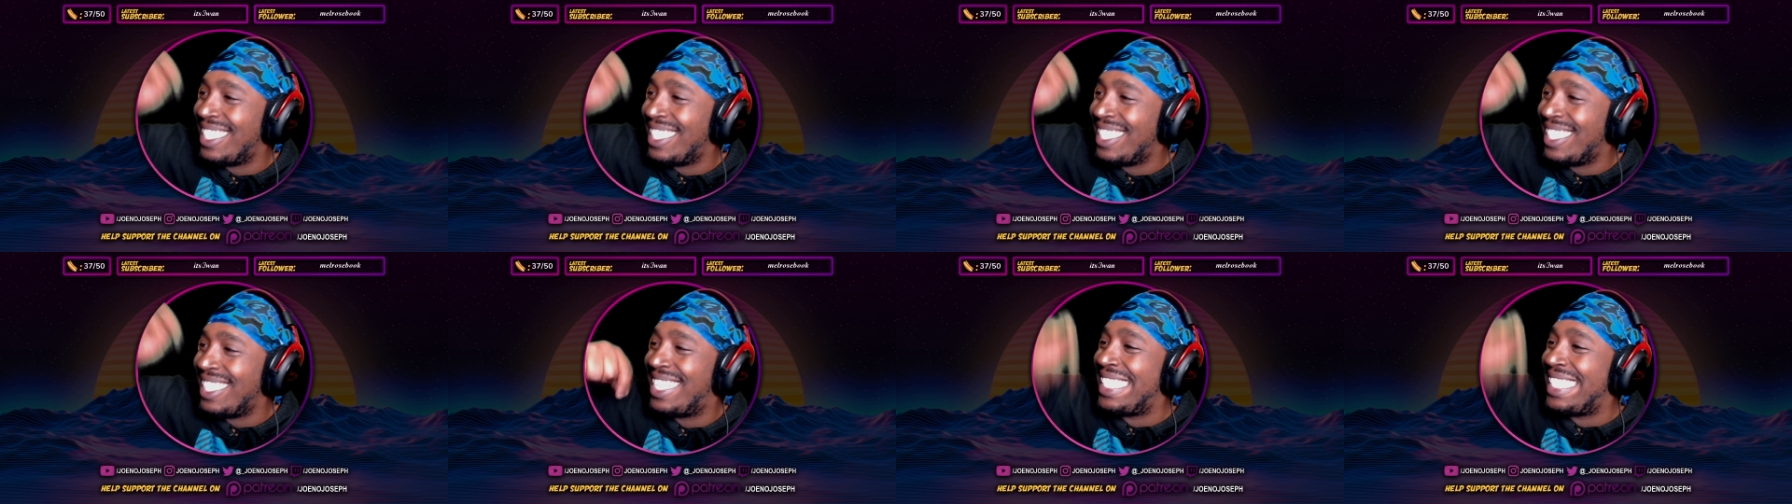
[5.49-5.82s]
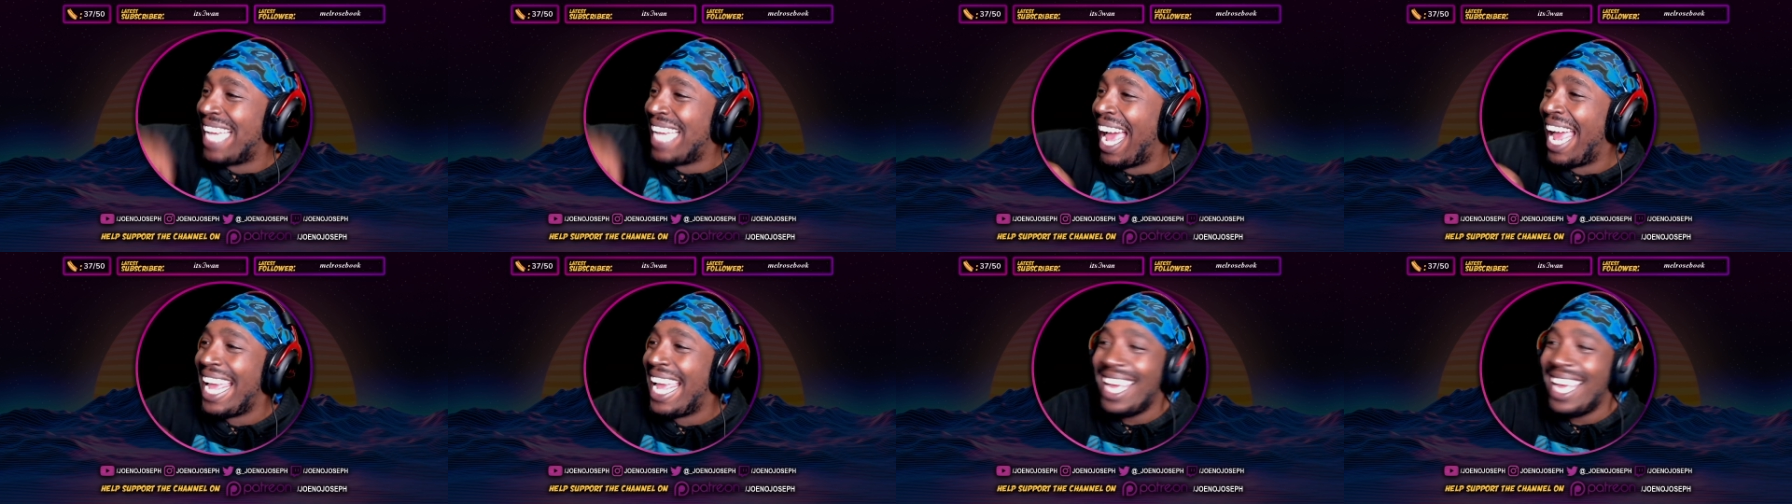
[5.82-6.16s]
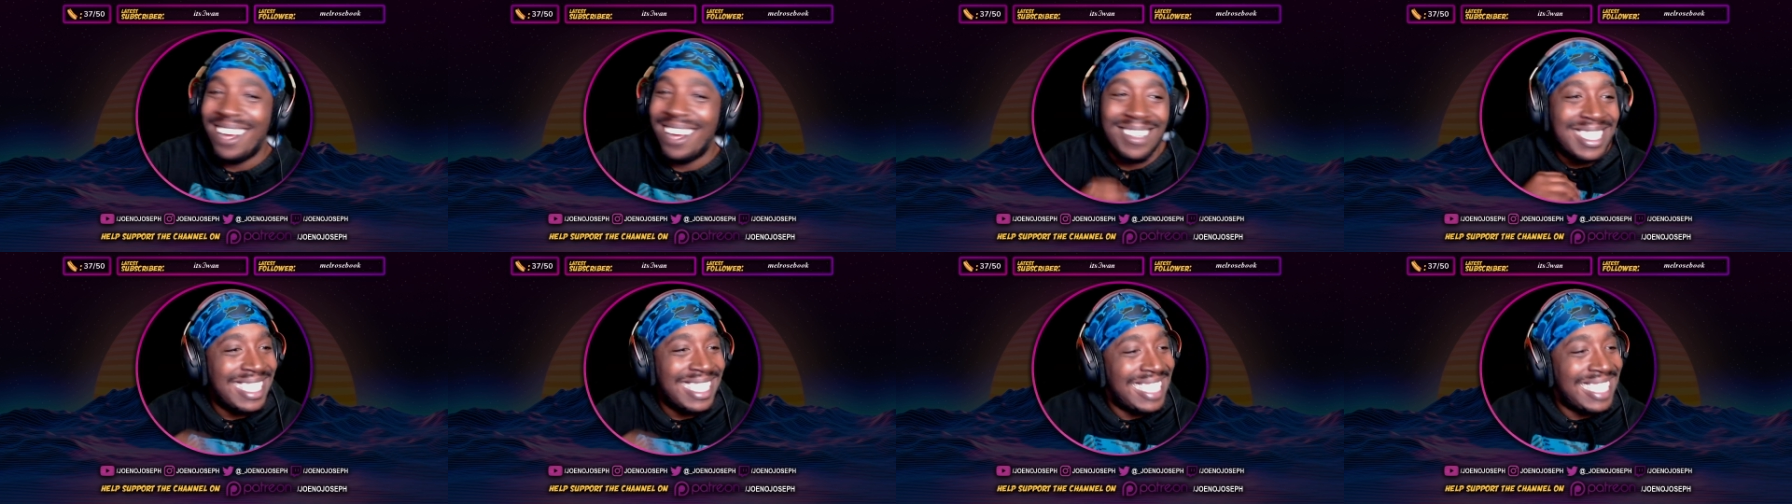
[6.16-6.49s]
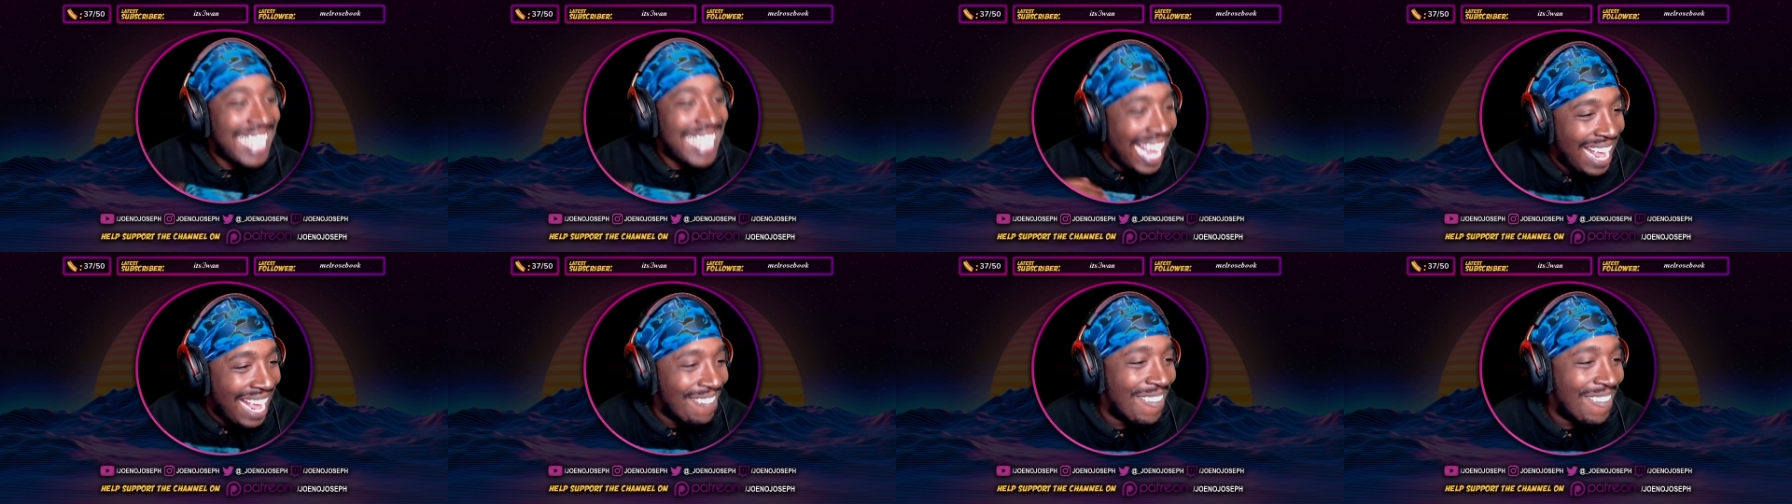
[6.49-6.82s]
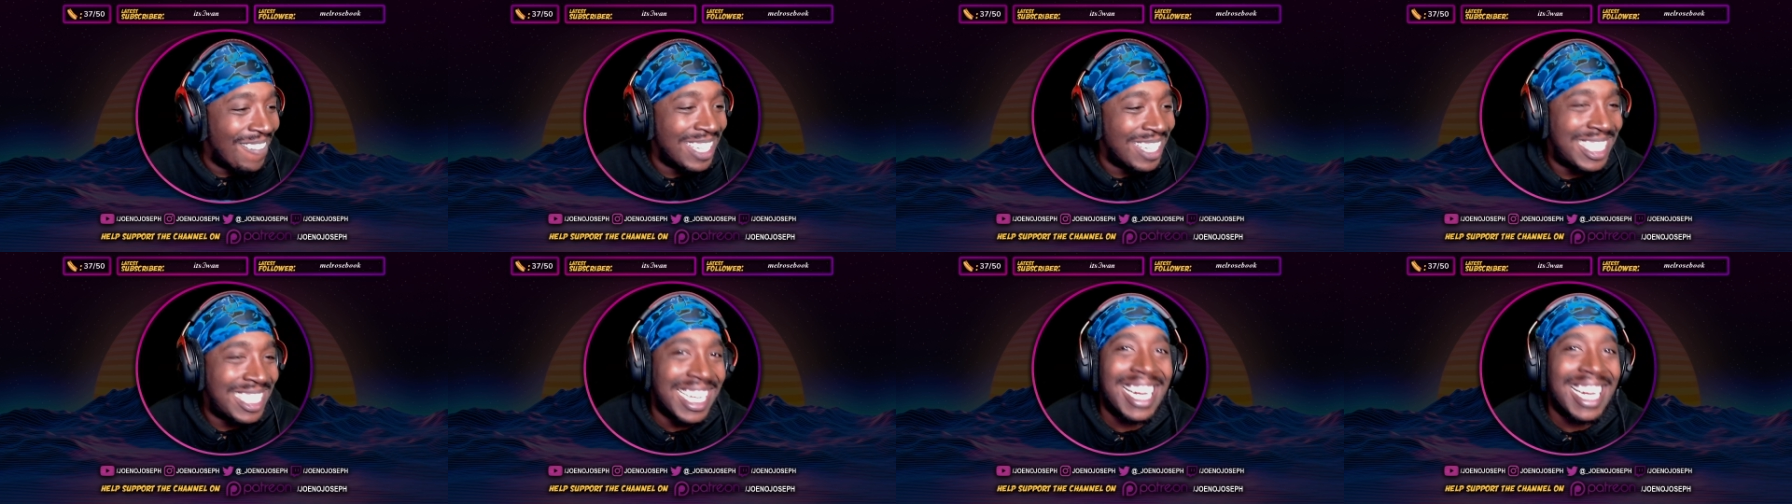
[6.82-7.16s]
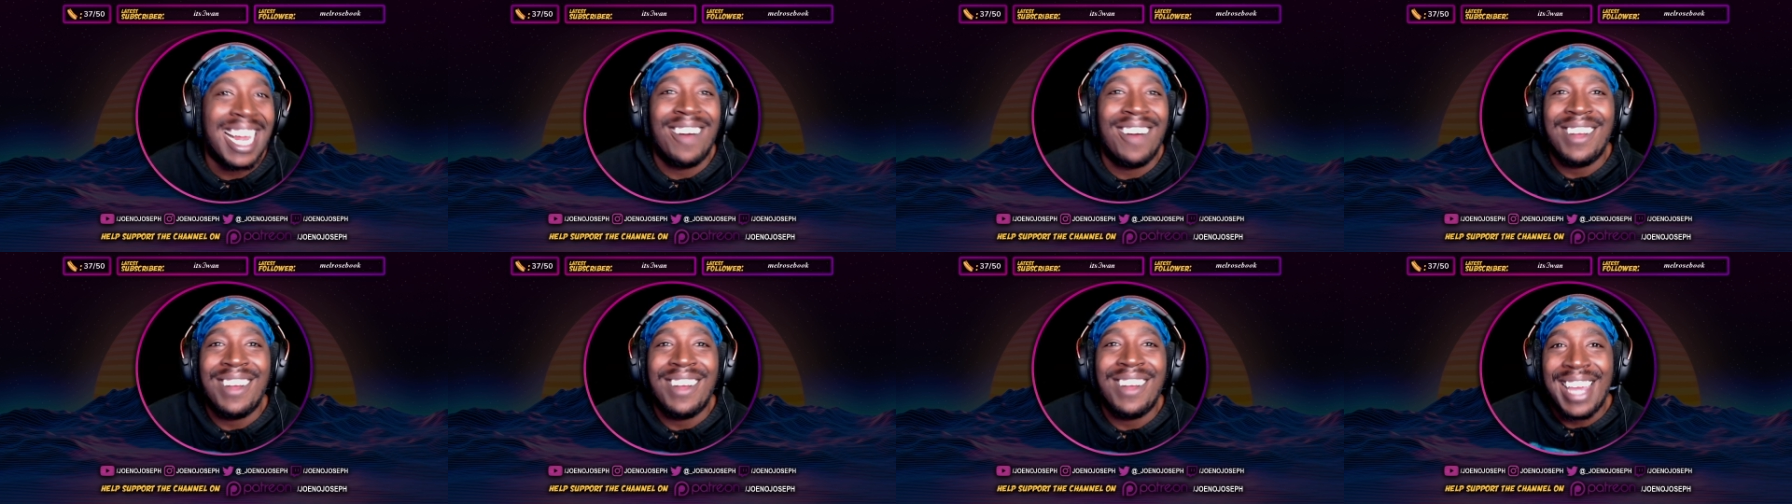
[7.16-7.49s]
Today, yo, today, man, we're
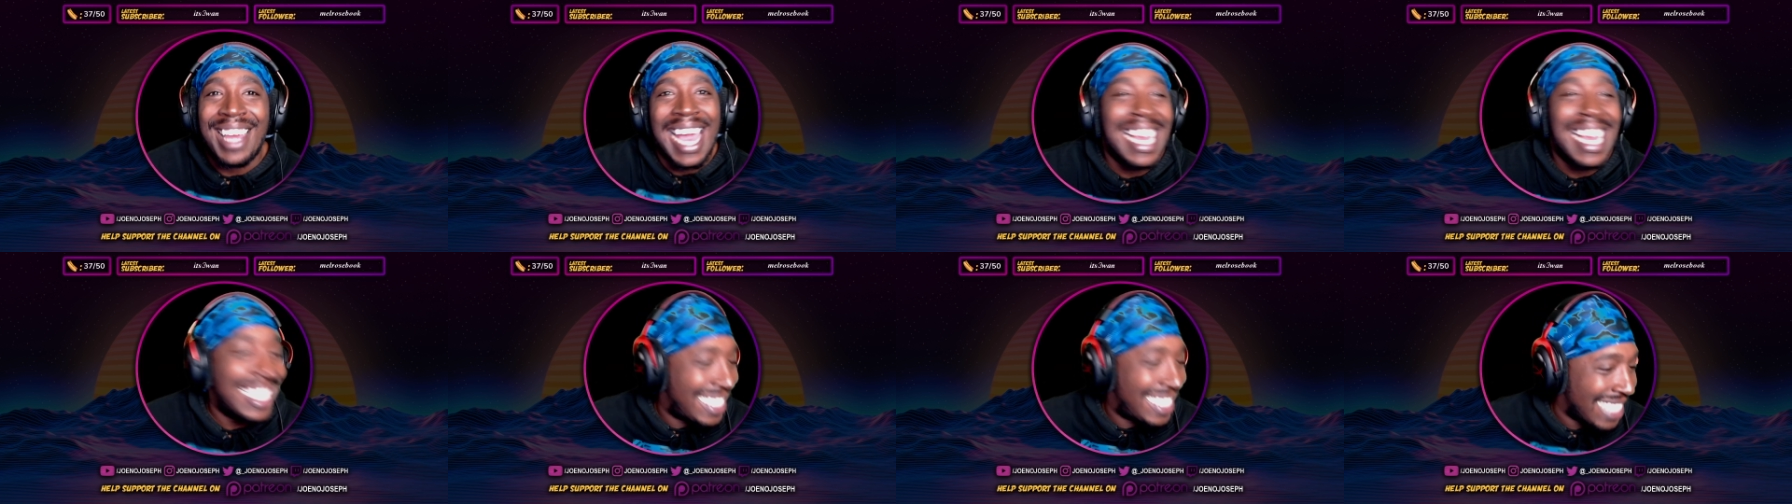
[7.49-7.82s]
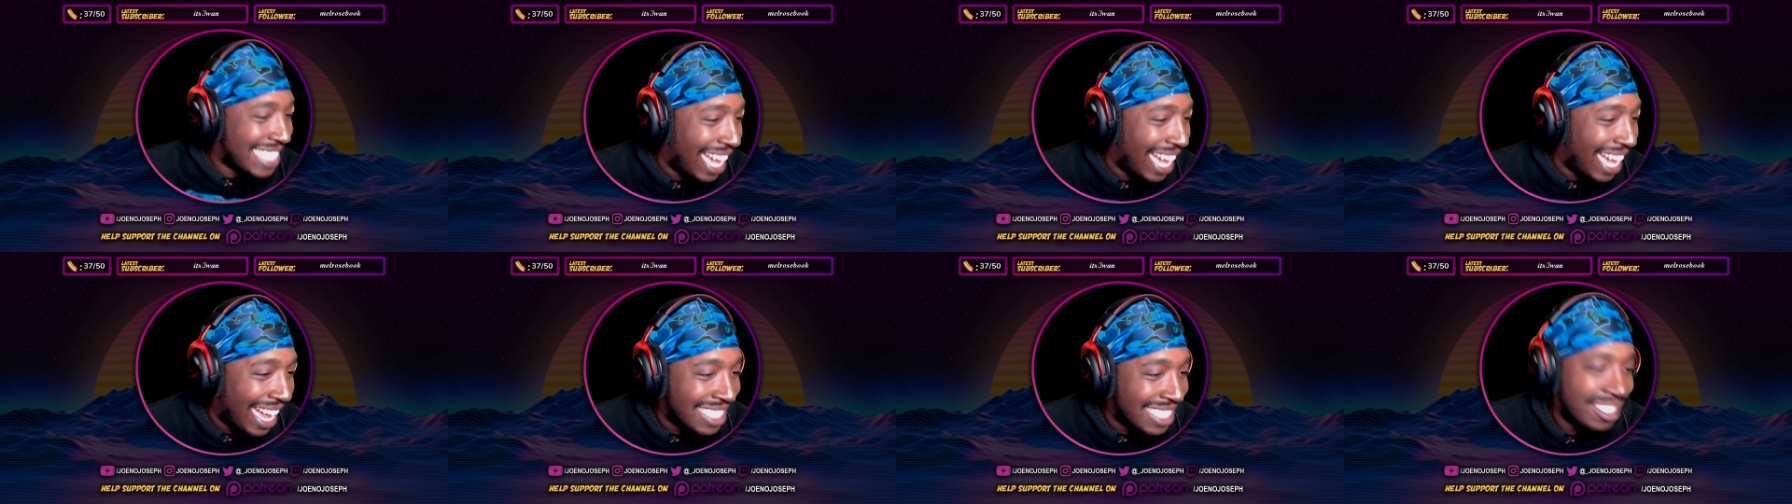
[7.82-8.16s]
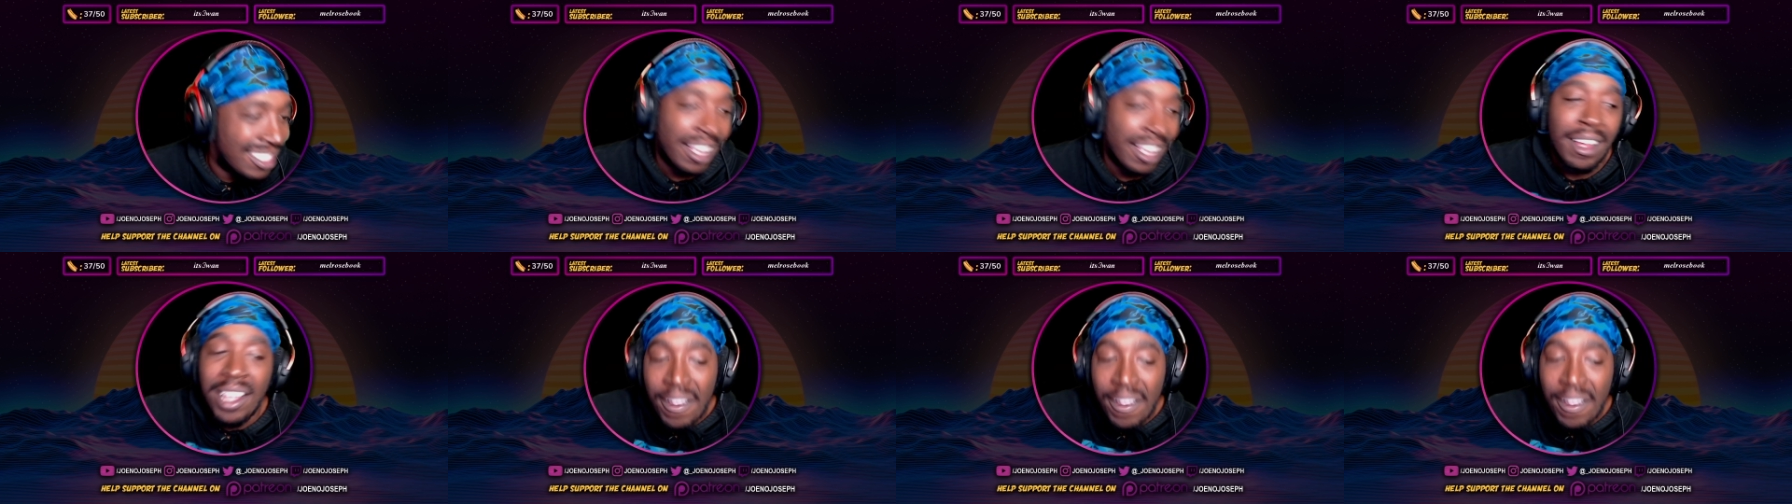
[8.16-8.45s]
checking out KSI's